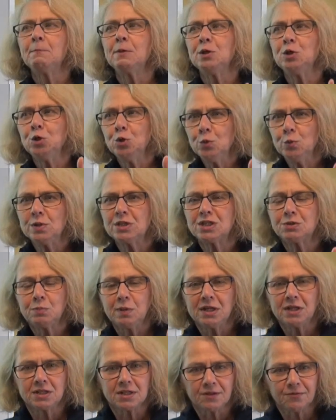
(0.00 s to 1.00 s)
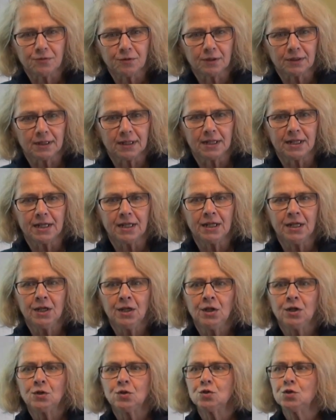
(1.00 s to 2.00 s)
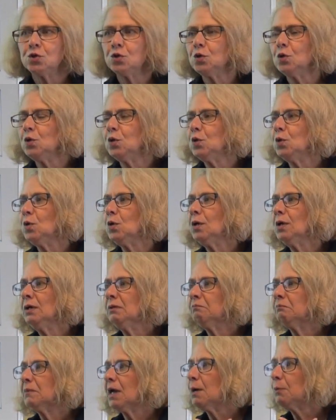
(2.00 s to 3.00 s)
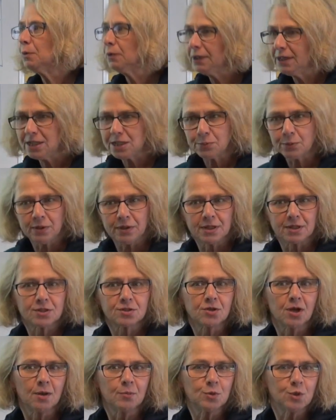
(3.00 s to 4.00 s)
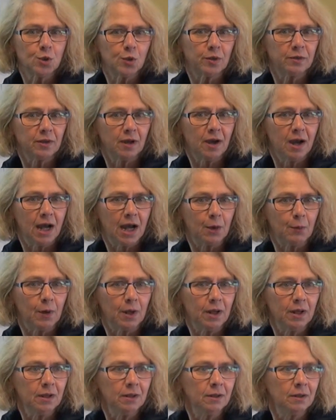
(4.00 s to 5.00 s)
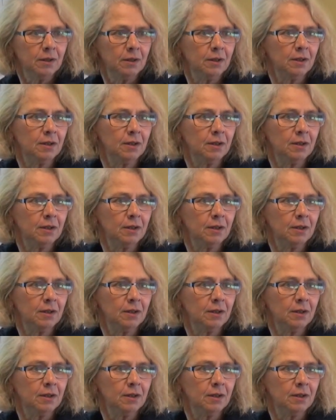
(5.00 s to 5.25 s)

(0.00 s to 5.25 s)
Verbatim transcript: I mean, you would speak differently to a policeman that stops you on the highway